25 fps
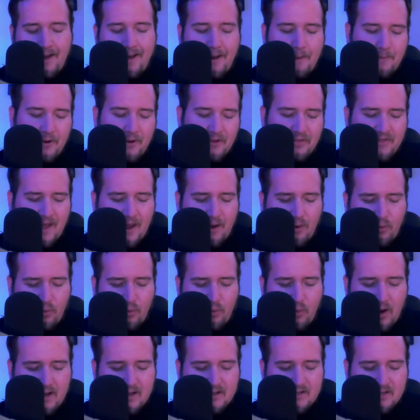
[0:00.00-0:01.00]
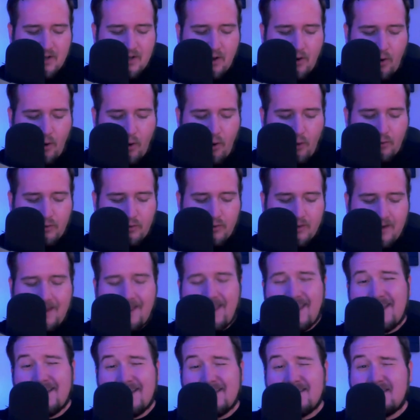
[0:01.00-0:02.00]
But that was only
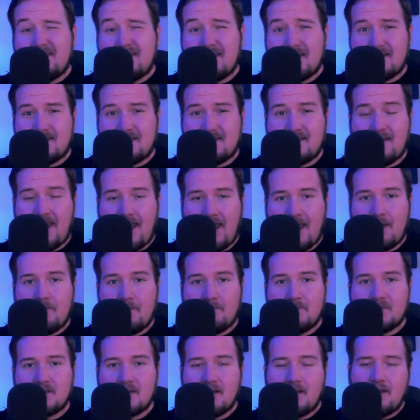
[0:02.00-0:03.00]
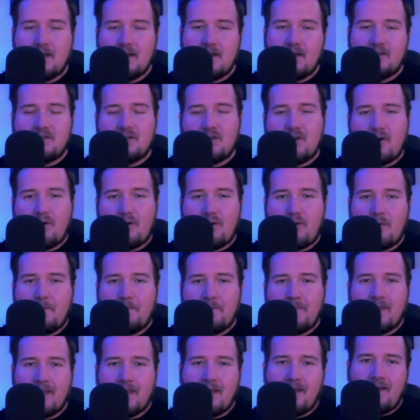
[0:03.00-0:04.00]
in 6 games. So
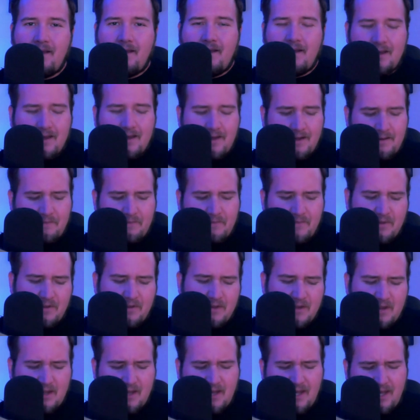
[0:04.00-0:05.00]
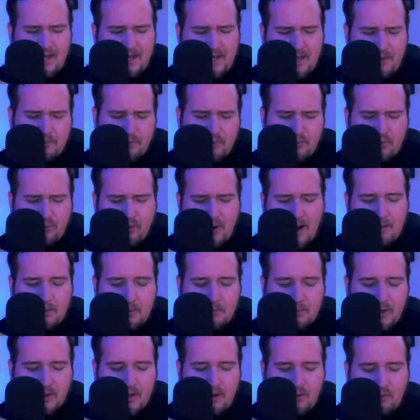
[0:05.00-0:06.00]
he
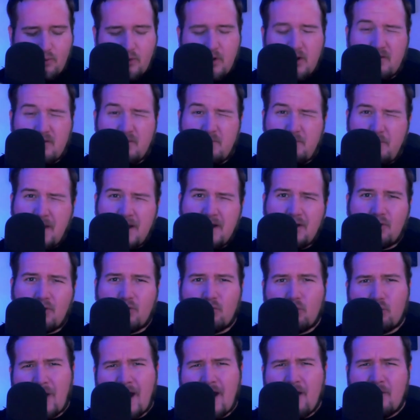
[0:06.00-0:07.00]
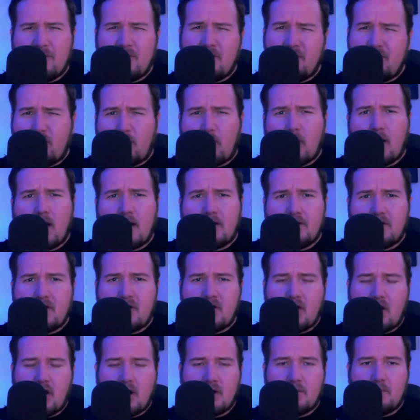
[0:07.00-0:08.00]
probably would have been around the
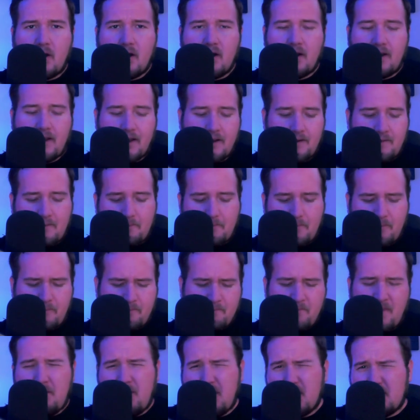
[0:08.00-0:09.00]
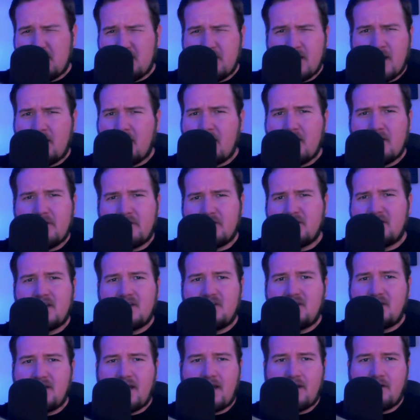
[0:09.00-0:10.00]
400-yard mark and maybe another
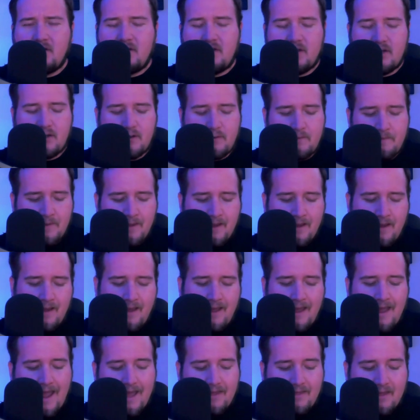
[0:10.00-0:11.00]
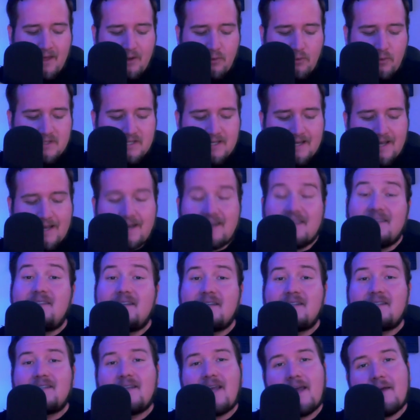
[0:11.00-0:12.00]
touchdown or 2. And then once again, in
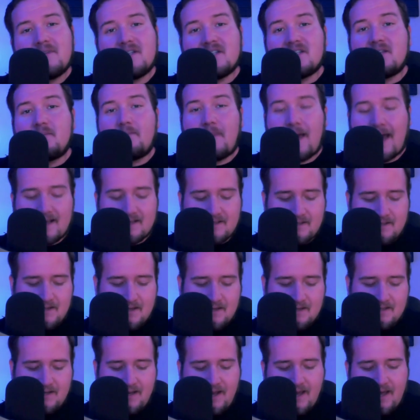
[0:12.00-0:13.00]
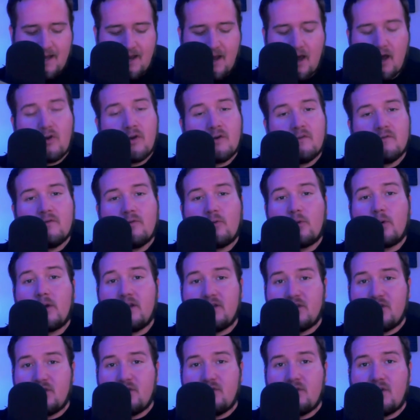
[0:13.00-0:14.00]
6 games this past season, he had
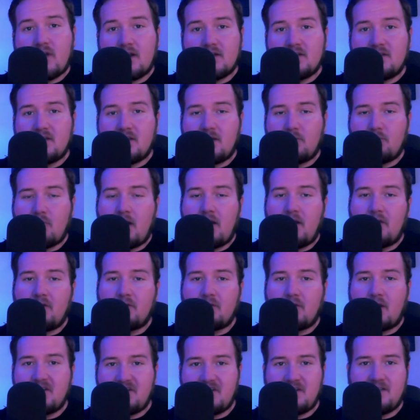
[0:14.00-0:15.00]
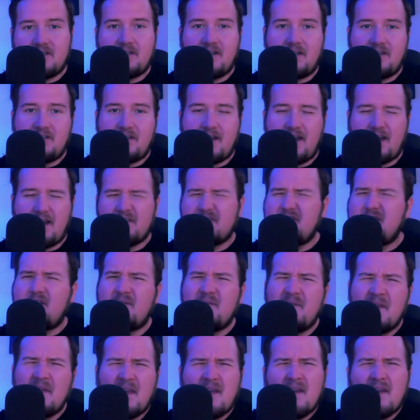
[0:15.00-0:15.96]
142 yards and another rushing touchdown. So